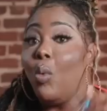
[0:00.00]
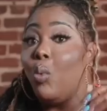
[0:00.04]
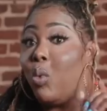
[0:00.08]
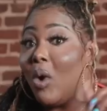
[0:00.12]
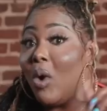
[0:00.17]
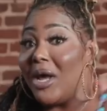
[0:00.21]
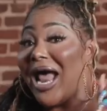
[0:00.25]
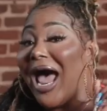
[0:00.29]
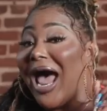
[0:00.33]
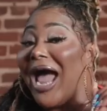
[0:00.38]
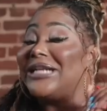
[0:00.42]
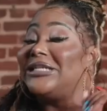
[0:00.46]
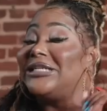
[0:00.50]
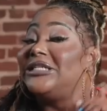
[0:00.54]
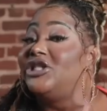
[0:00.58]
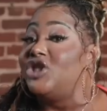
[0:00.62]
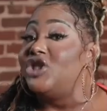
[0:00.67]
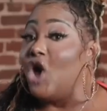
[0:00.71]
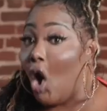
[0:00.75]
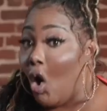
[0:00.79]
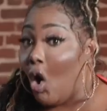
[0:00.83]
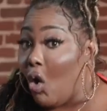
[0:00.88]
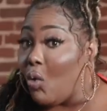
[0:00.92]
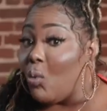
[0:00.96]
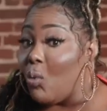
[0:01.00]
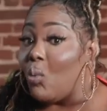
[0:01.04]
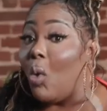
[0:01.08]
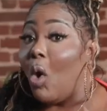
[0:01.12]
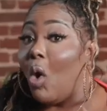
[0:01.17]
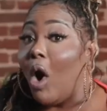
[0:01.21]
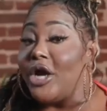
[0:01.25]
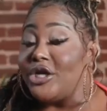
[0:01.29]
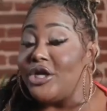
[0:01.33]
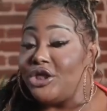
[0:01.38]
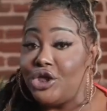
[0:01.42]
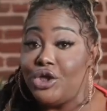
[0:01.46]
What I don't
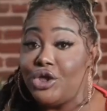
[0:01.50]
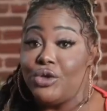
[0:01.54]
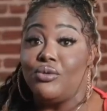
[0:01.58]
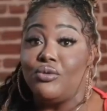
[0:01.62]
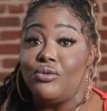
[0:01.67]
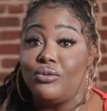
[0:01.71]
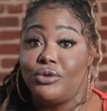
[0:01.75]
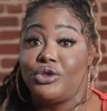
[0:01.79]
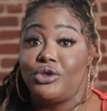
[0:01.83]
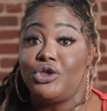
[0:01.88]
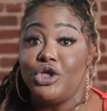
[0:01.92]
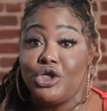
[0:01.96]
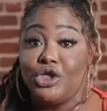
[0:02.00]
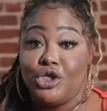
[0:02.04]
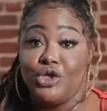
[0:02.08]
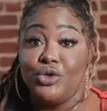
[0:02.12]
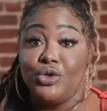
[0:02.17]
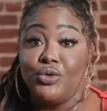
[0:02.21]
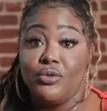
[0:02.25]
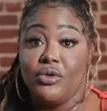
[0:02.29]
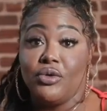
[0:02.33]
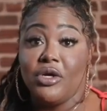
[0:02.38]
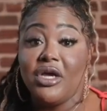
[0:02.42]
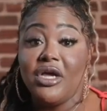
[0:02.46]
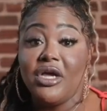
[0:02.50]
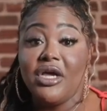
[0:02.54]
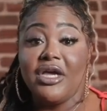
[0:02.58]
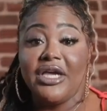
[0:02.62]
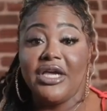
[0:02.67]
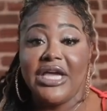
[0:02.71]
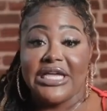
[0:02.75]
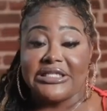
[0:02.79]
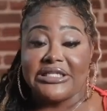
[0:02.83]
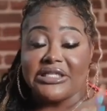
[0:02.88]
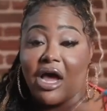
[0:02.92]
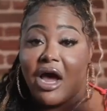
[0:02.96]
want you to do
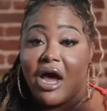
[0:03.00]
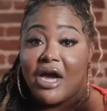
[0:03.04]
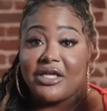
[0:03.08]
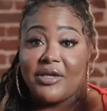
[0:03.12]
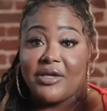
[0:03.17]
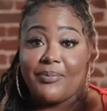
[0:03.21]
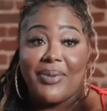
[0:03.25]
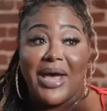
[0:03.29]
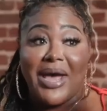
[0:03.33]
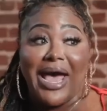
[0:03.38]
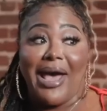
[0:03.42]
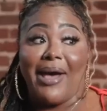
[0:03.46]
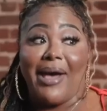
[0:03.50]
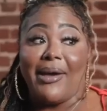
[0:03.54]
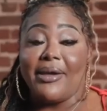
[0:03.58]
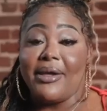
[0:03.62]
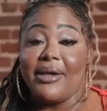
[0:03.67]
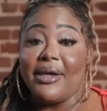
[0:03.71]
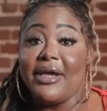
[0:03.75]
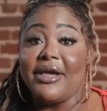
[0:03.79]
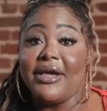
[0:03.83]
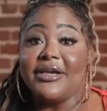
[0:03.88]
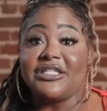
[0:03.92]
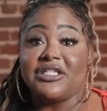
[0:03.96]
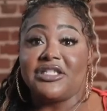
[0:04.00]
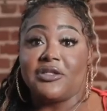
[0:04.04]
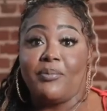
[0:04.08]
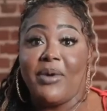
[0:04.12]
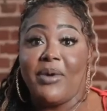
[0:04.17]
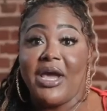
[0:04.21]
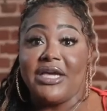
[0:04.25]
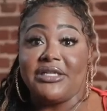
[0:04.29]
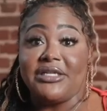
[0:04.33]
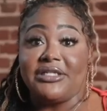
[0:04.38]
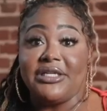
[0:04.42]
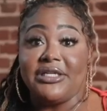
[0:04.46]
is occupy
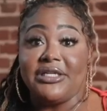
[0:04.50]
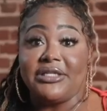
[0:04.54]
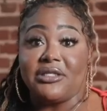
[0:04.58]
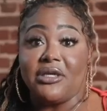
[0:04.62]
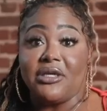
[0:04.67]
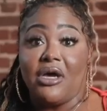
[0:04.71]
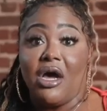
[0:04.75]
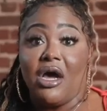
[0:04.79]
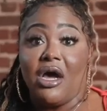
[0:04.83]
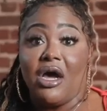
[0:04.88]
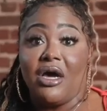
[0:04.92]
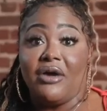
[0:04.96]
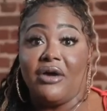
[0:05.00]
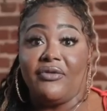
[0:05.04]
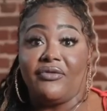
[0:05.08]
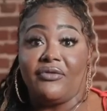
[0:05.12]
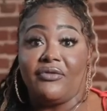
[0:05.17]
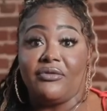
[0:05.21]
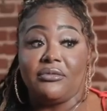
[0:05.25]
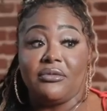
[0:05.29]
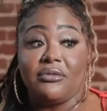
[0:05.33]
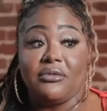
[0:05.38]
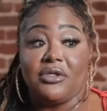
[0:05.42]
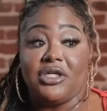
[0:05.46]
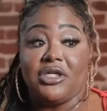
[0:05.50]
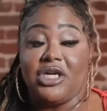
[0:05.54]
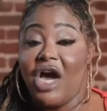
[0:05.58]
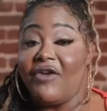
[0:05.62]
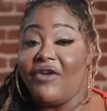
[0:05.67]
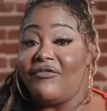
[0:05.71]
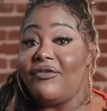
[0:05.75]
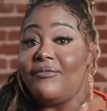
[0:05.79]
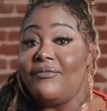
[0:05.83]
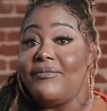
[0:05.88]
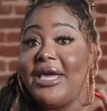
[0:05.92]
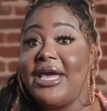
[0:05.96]
spaces of
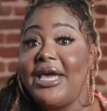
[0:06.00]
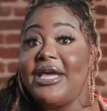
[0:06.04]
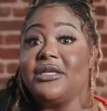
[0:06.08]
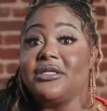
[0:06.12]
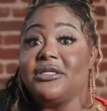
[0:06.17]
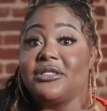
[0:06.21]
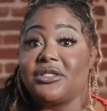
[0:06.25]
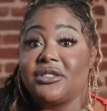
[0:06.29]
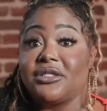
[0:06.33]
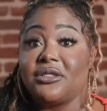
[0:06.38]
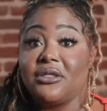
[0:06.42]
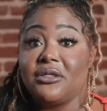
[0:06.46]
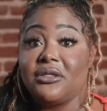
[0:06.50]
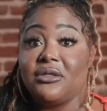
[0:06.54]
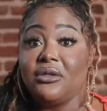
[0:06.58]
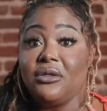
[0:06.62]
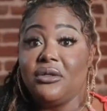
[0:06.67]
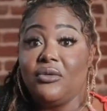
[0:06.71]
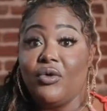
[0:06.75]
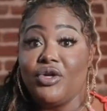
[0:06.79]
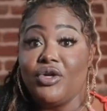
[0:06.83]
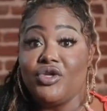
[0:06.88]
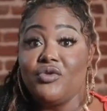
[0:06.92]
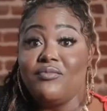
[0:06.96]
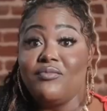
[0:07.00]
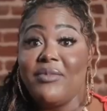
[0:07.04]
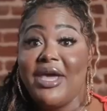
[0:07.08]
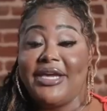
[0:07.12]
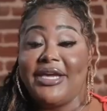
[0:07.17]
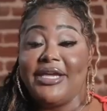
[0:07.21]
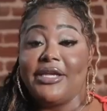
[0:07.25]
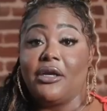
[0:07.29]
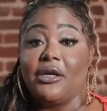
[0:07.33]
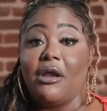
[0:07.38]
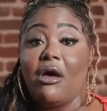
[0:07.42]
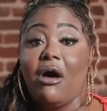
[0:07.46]
government where you're
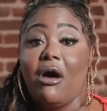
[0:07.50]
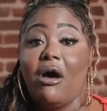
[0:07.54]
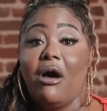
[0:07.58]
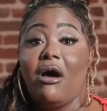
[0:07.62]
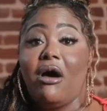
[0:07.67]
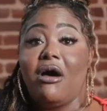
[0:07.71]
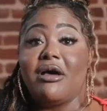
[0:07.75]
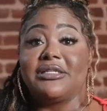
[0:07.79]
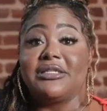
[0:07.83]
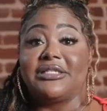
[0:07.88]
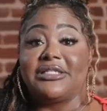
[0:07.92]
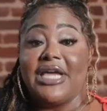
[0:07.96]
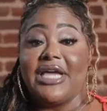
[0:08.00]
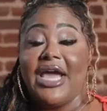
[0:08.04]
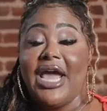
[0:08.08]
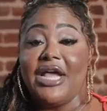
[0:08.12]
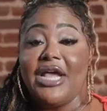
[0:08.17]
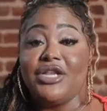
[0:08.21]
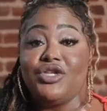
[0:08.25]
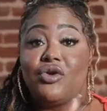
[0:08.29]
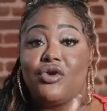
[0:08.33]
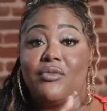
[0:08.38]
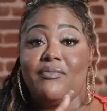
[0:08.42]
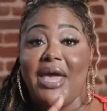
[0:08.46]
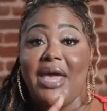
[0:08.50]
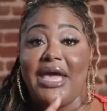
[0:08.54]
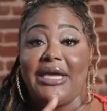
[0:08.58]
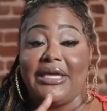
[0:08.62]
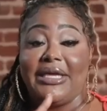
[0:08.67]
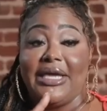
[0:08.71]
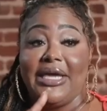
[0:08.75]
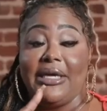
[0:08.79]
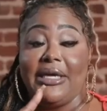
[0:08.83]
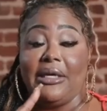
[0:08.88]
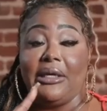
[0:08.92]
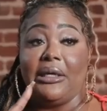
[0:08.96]
making laws and you're
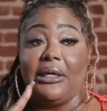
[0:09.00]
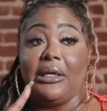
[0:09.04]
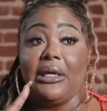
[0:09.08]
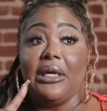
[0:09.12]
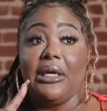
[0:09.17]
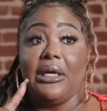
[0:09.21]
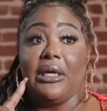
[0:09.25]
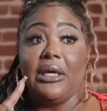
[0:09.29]
making